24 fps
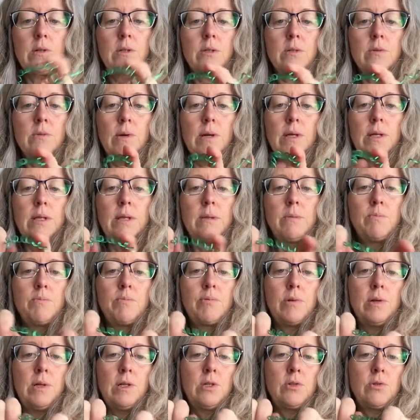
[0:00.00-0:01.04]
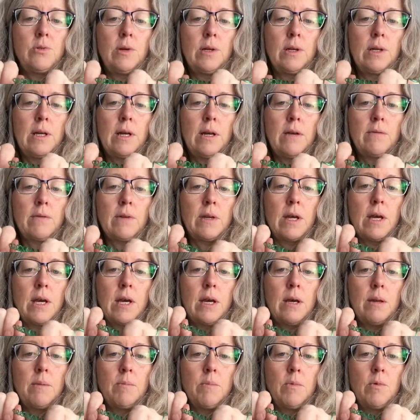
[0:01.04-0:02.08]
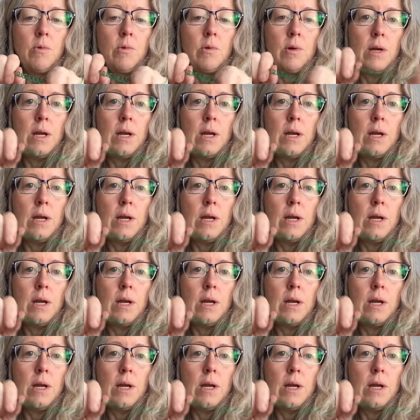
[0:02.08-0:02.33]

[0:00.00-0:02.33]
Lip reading: so I'm pretty sure I'm going to have to add more.